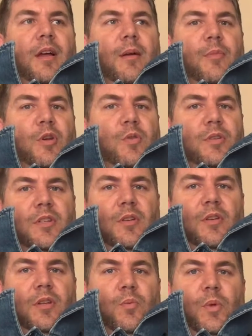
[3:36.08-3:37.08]
Because it's
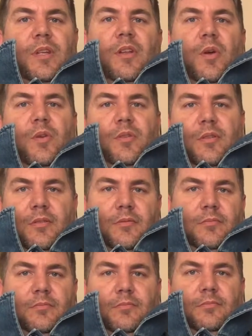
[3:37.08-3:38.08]
only Windows
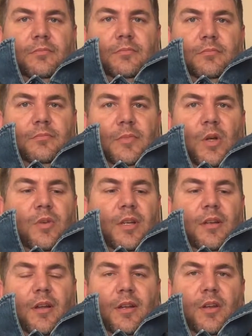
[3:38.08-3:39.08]
only,
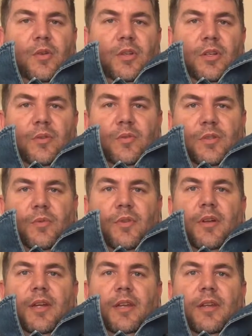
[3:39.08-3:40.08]
and I can only use it with
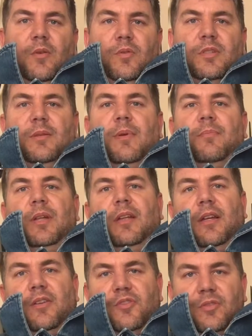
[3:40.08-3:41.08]
IE or some
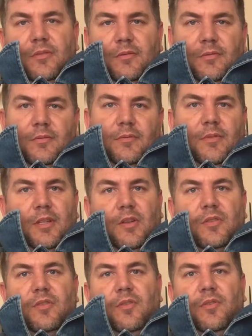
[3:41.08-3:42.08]
application that
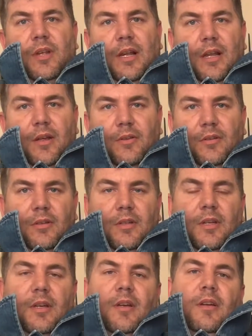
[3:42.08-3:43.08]
goes through the cloud.
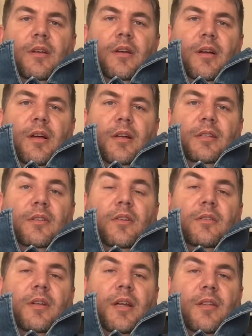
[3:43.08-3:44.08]
I did
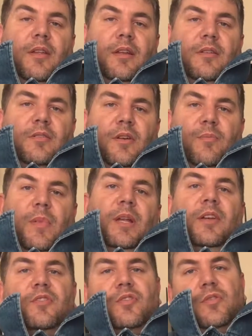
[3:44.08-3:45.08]
not like that, so I
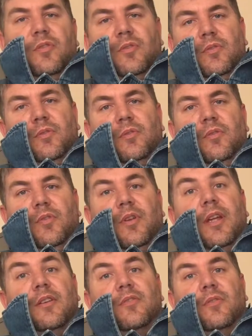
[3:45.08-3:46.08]
managed to
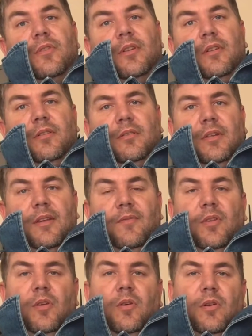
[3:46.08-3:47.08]
connect to the
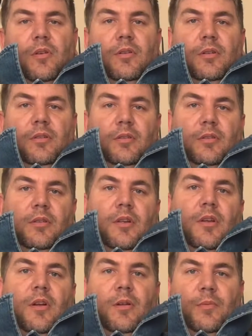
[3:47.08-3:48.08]
NVR
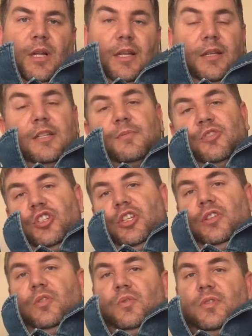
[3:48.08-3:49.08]
on my Linux
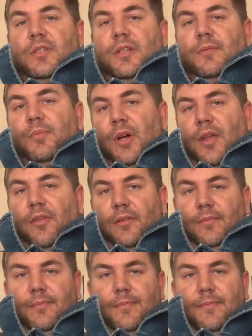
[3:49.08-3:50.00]
machine using Python.